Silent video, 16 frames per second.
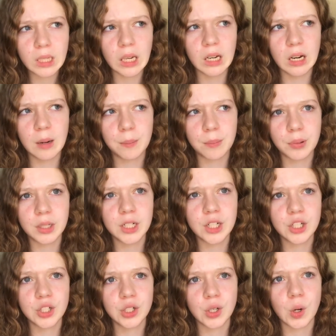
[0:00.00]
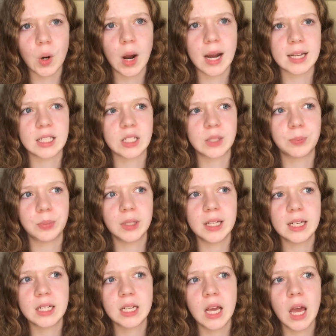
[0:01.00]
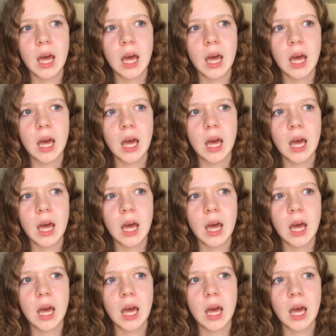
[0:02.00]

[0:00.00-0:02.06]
And I'm pretty sure I split